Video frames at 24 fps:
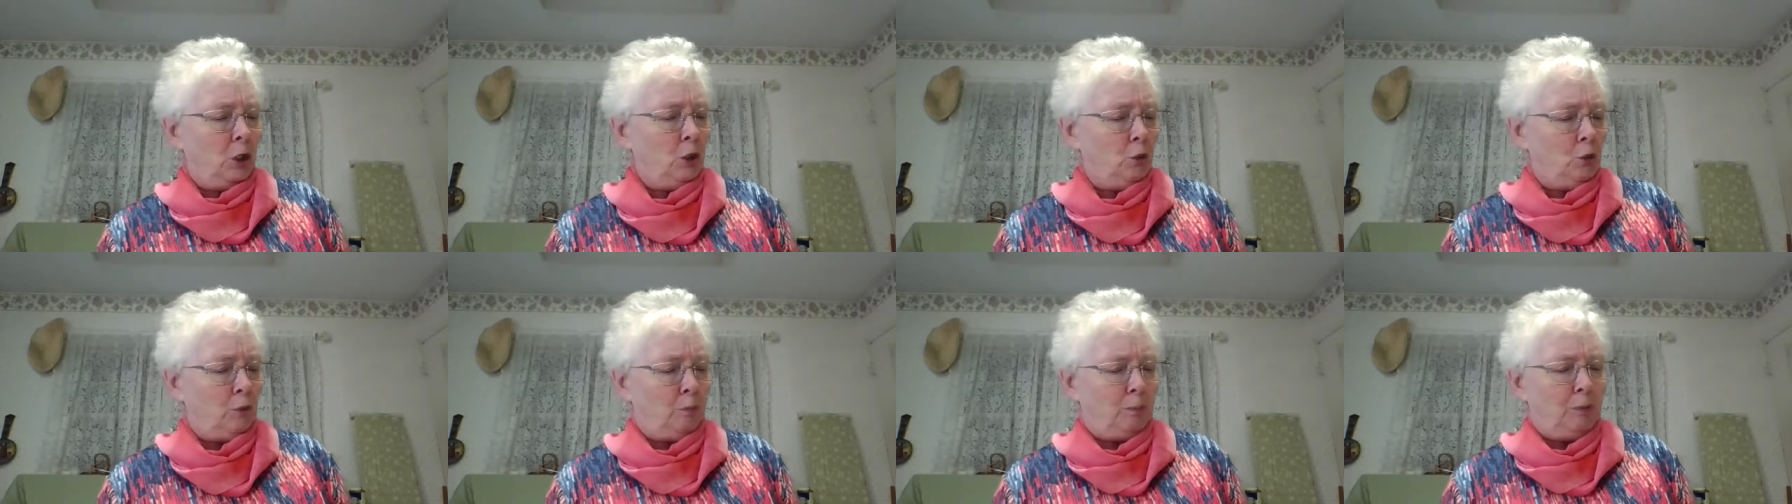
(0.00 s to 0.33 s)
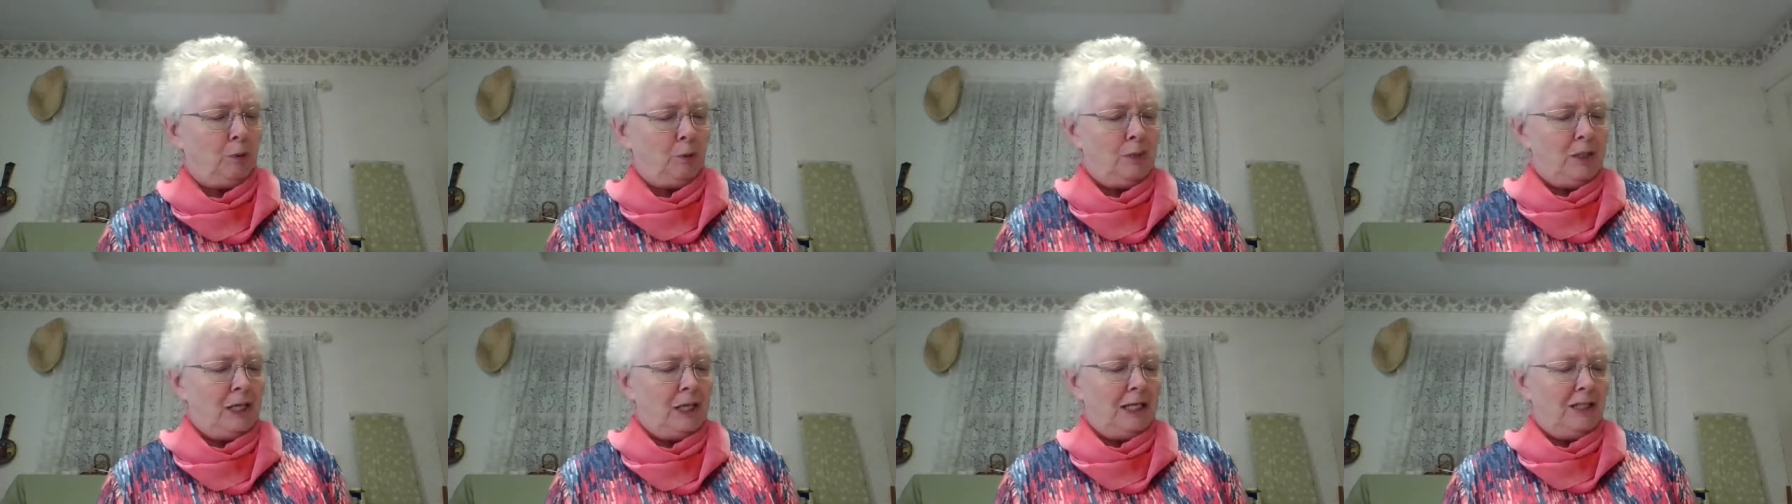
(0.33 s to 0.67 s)
You will
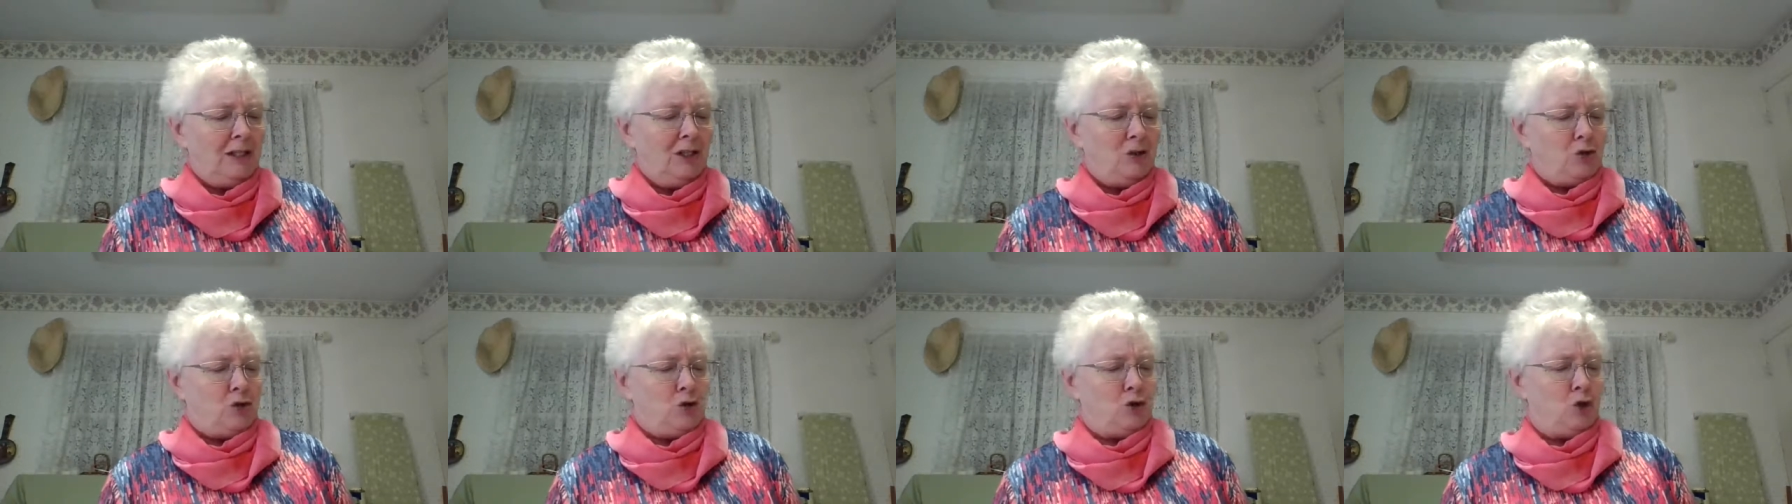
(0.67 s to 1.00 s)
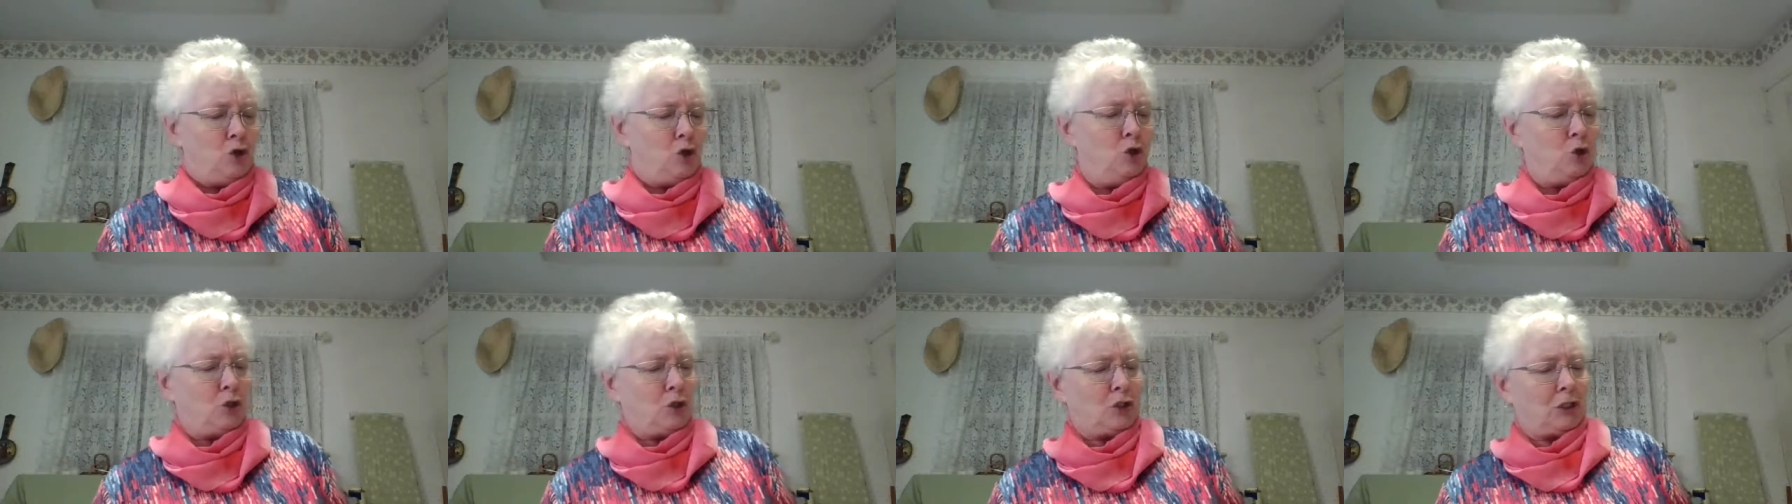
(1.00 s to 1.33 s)
put me in a
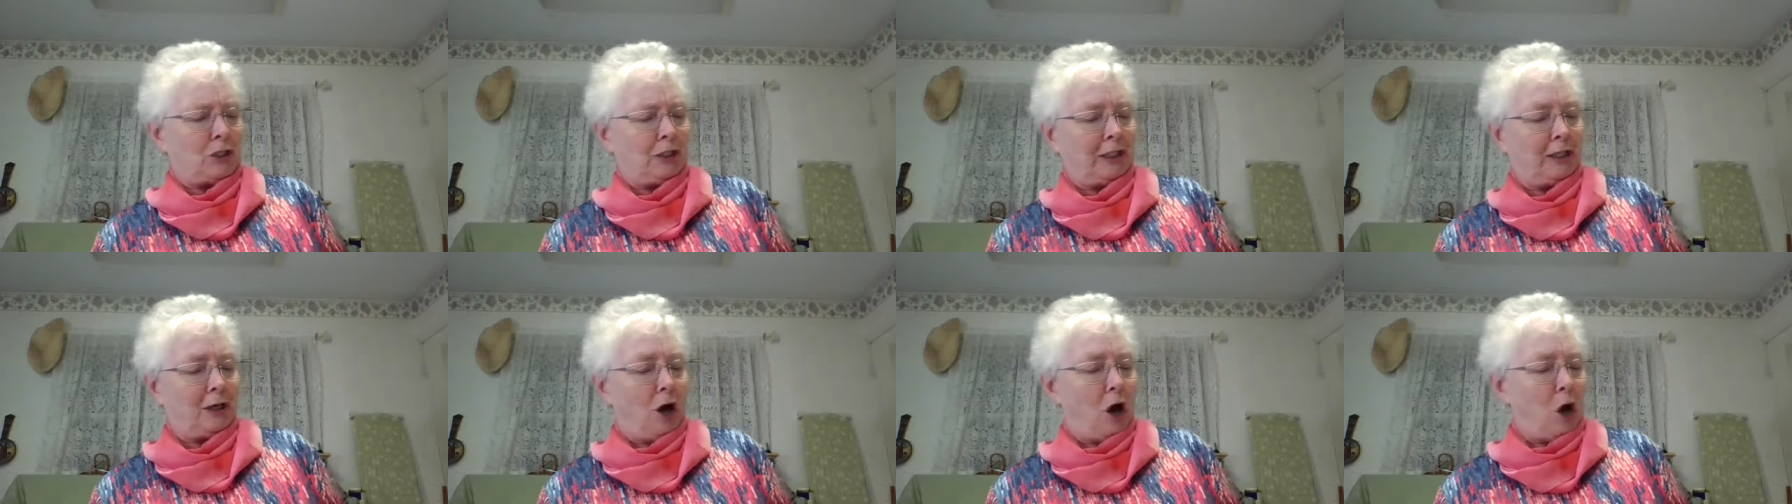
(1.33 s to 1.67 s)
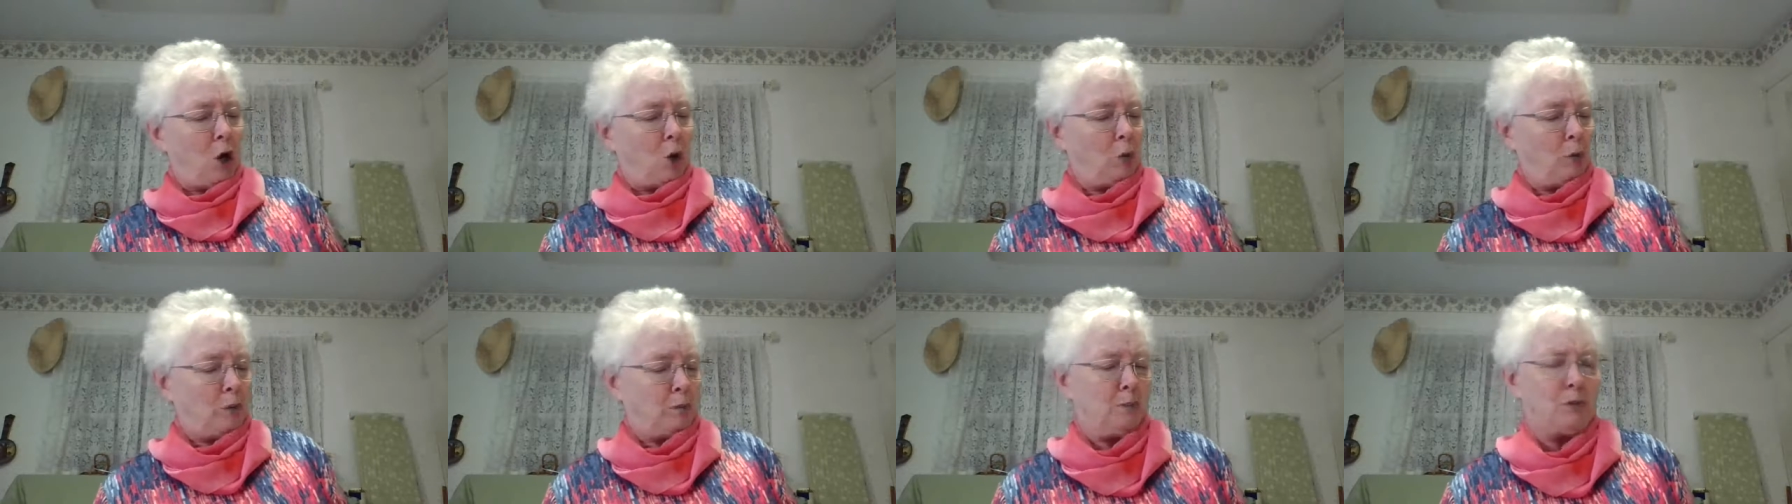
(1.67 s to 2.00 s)
deucedly
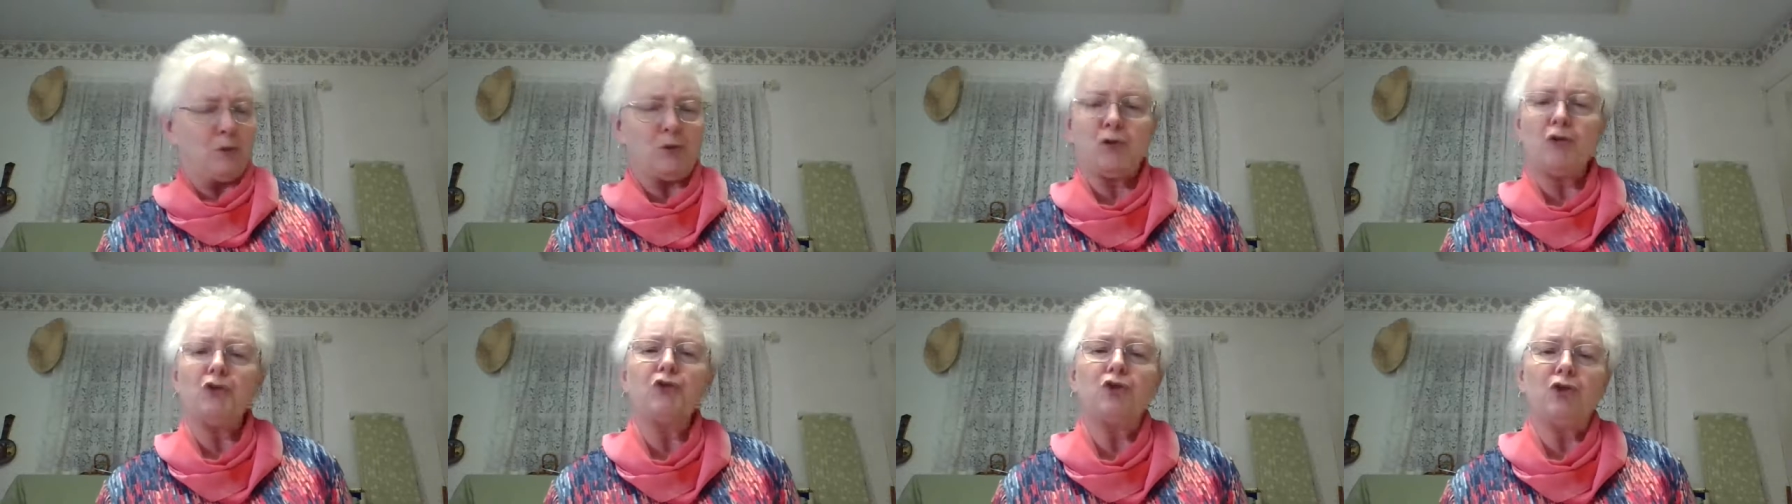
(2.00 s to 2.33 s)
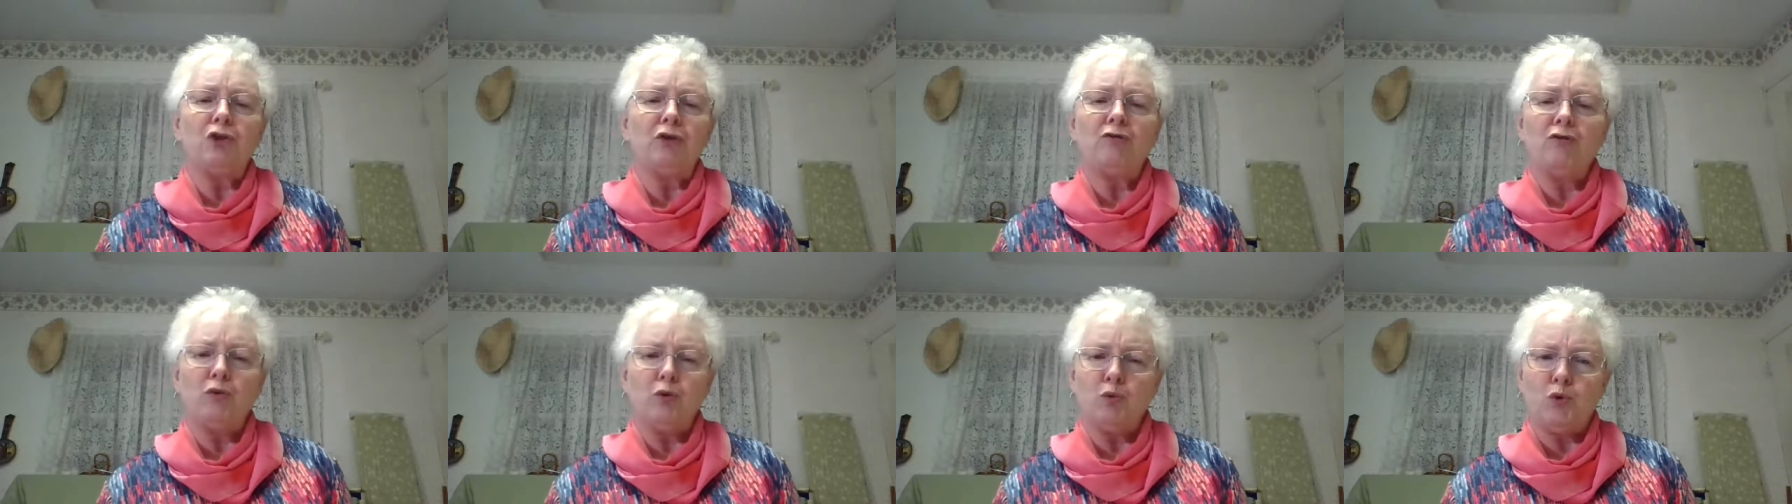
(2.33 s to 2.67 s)
awkward
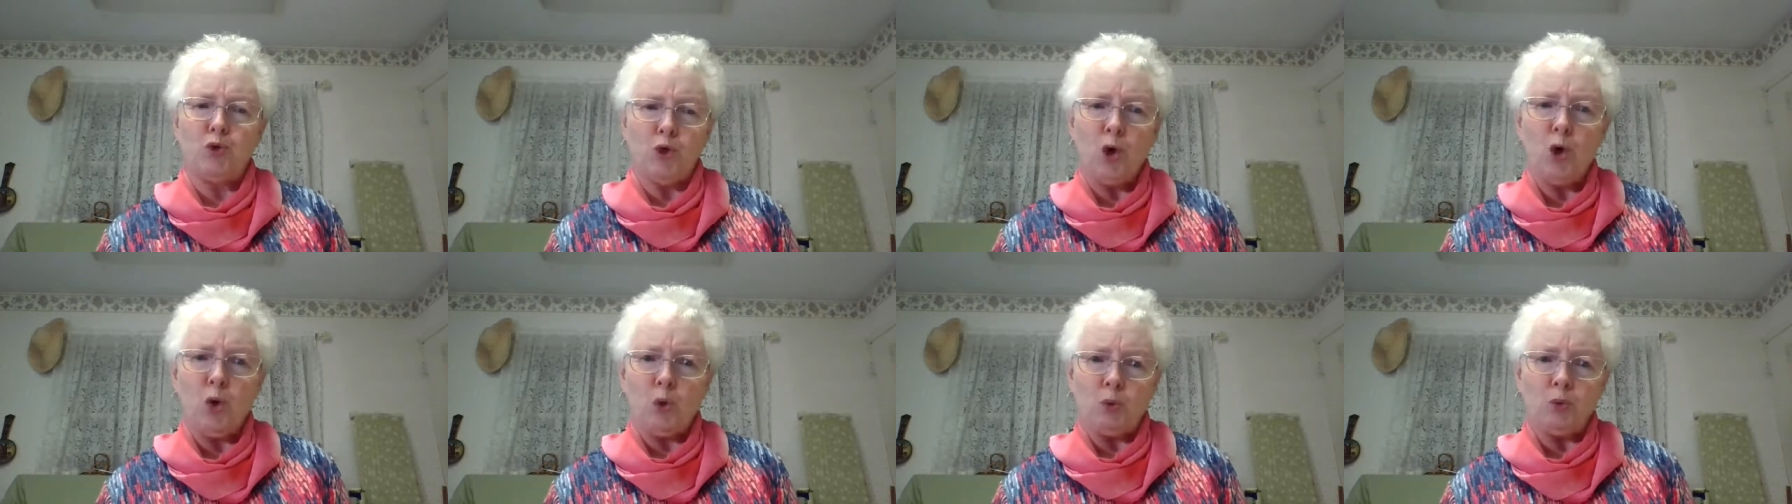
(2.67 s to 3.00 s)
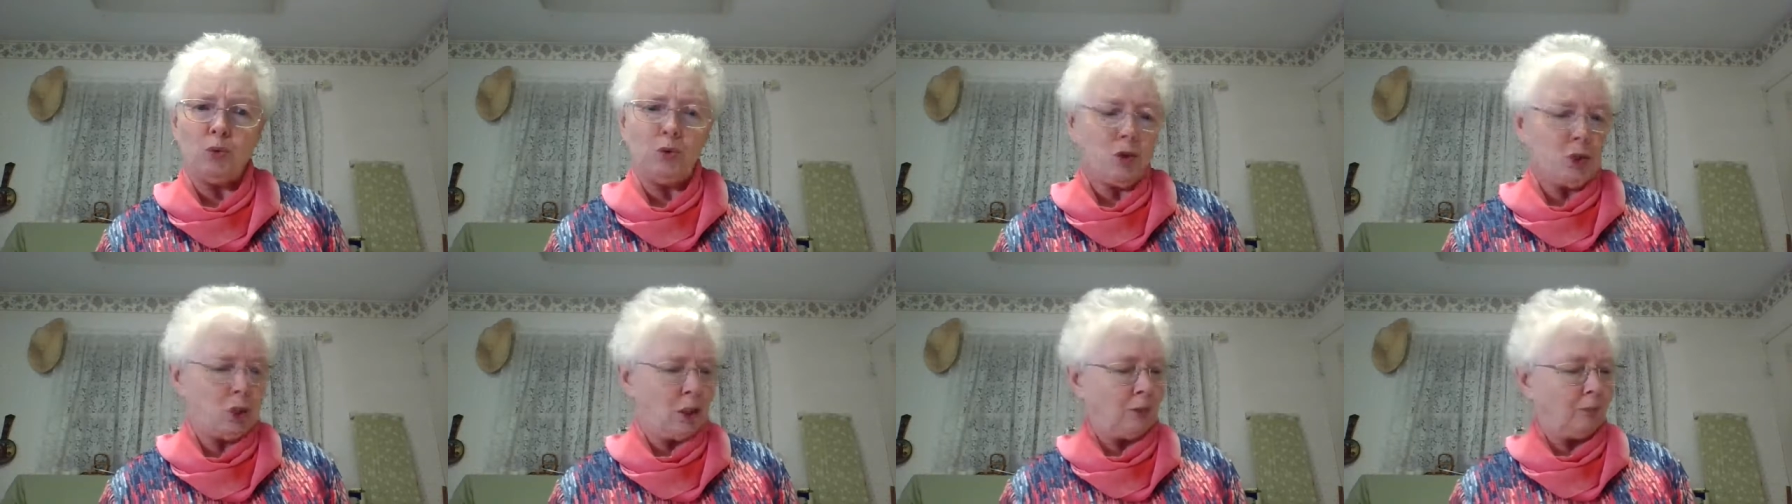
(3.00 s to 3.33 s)
position if you
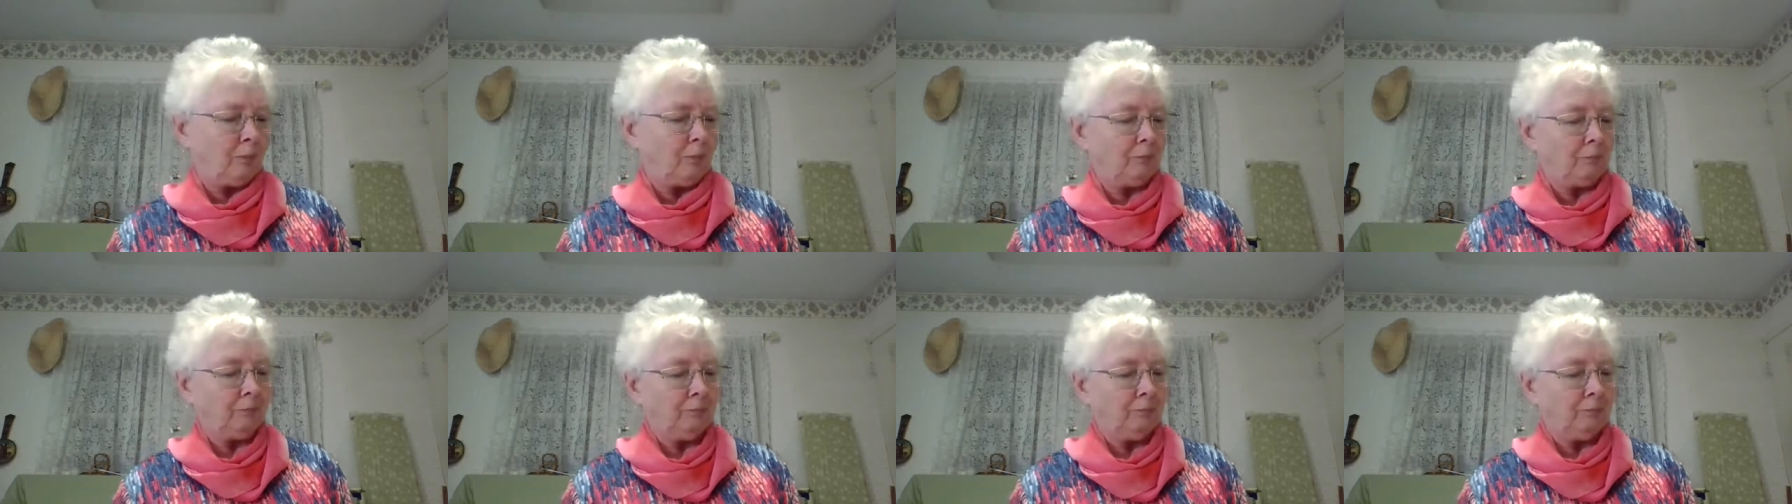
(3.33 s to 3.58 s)
don't."